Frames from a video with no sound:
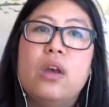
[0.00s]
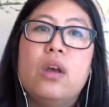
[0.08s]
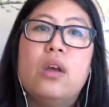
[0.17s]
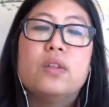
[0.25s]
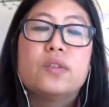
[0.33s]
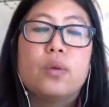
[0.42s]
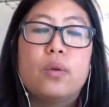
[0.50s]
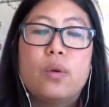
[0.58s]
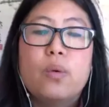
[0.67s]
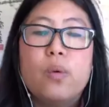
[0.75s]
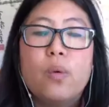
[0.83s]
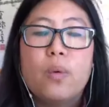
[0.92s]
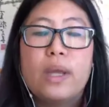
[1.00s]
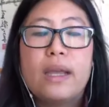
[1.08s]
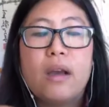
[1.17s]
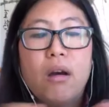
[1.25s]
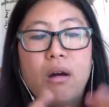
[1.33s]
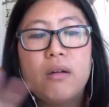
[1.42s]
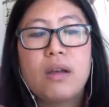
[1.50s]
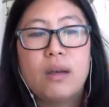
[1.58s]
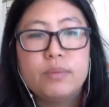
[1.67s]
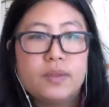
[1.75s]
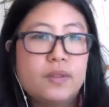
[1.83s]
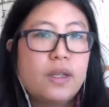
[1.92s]
So it all
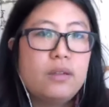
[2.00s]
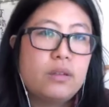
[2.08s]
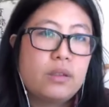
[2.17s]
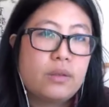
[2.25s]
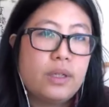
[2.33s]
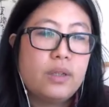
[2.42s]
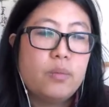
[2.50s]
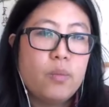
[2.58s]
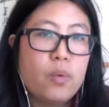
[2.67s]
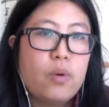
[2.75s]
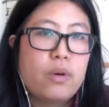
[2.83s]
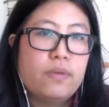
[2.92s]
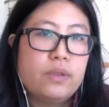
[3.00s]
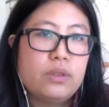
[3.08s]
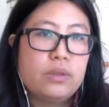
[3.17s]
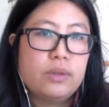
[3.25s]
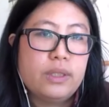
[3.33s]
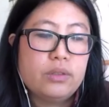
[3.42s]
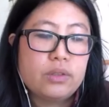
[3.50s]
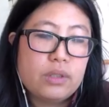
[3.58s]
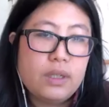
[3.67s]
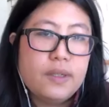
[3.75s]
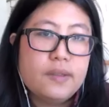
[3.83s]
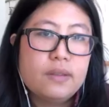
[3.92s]
comes together creating more visual
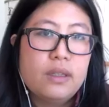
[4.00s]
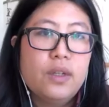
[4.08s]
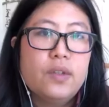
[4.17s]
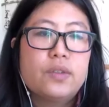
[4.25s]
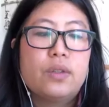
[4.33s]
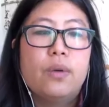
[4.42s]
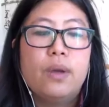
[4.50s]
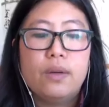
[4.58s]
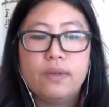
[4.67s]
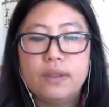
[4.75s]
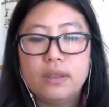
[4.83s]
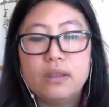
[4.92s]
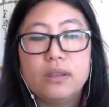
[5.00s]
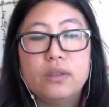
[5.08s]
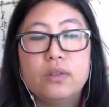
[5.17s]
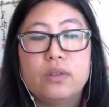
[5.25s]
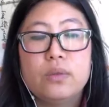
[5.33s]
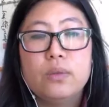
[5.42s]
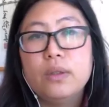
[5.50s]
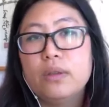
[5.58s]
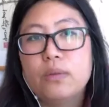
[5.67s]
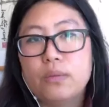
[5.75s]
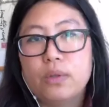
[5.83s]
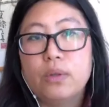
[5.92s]
interest. So everything that you do in
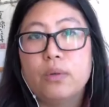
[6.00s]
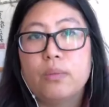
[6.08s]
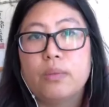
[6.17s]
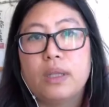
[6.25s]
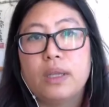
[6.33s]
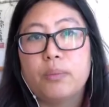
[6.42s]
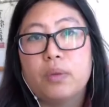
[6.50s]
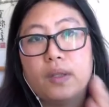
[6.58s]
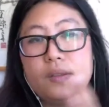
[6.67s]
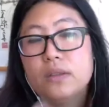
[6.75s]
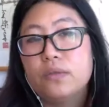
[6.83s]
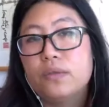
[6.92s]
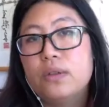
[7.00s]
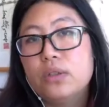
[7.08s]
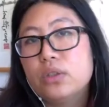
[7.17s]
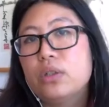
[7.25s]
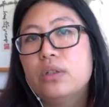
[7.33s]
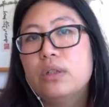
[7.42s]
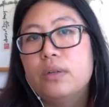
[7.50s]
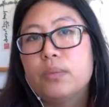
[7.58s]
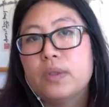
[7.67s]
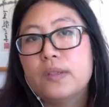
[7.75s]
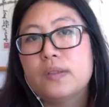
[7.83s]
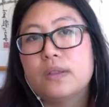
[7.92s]
the room, like placing furniture and
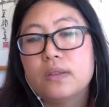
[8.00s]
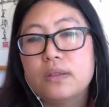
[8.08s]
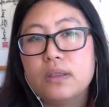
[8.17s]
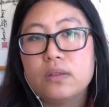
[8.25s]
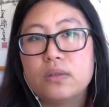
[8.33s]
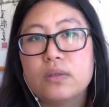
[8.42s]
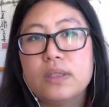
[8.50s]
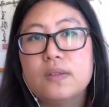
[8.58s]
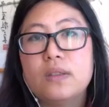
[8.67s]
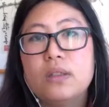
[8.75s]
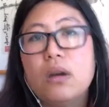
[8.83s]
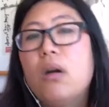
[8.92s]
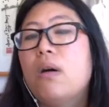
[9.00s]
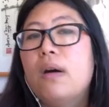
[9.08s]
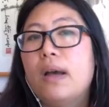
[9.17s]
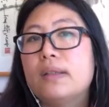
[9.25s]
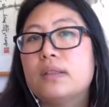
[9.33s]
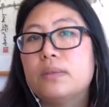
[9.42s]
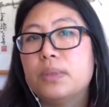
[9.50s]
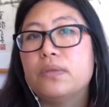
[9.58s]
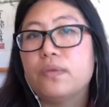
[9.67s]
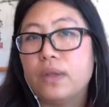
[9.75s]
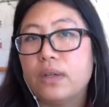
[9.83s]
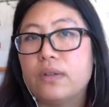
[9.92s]
placing accessories, it all has to be very